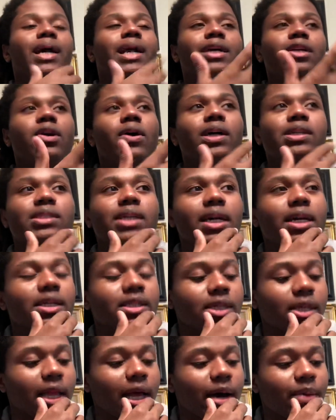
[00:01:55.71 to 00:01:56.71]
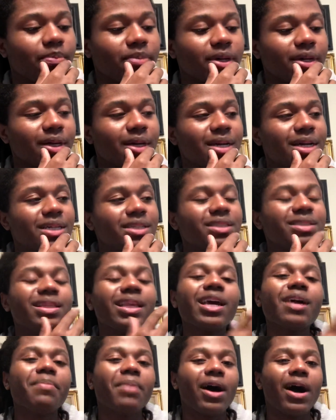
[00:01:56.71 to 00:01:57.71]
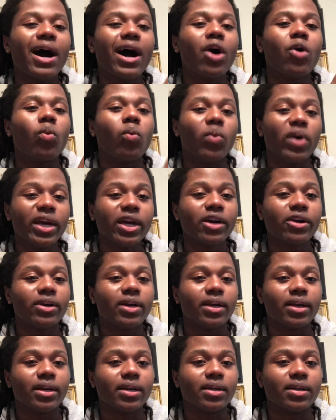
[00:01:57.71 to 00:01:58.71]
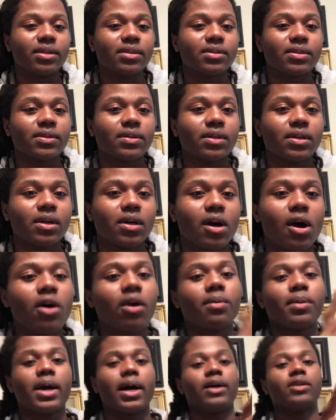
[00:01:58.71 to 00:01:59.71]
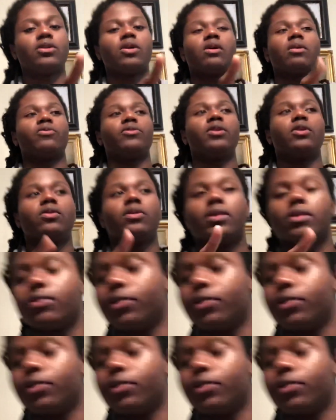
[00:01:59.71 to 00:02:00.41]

I know I say this a lot, but just think about how weird it is. Hold up, guys. Hold up, real quick,